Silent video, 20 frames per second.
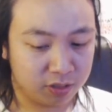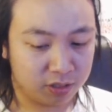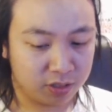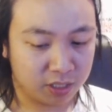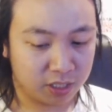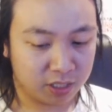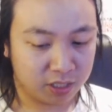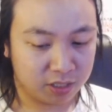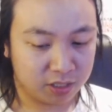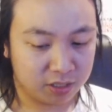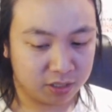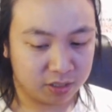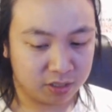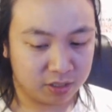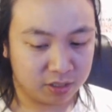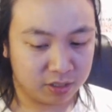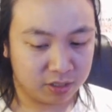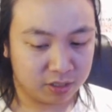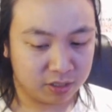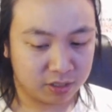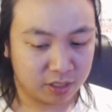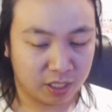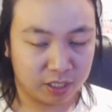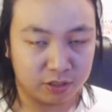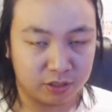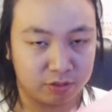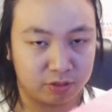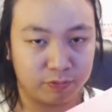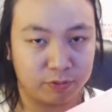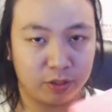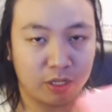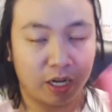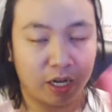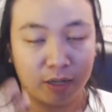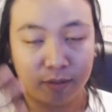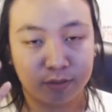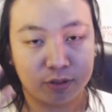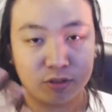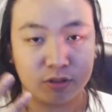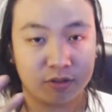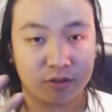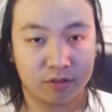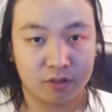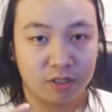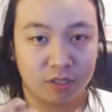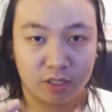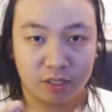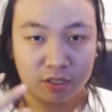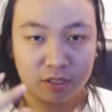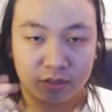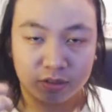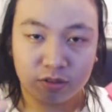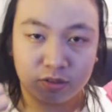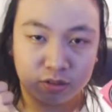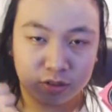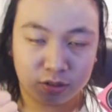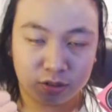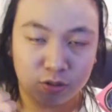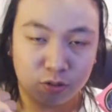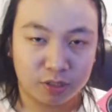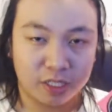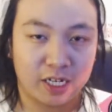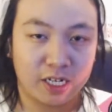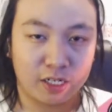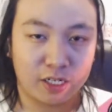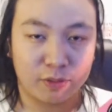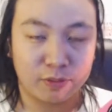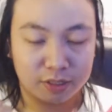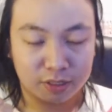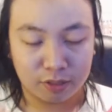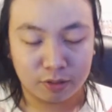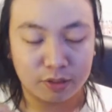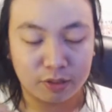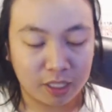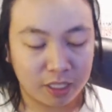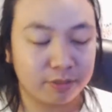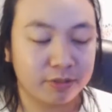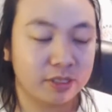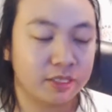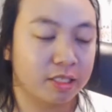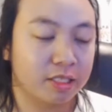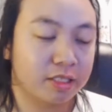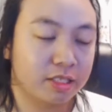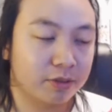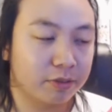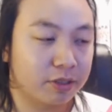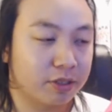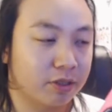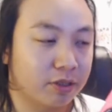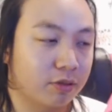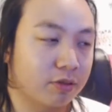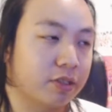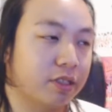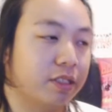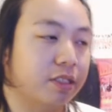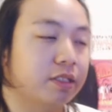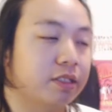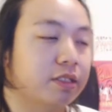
Yeah, I don't even know. I'm just so tired, but so hyped. It's gonna be so good.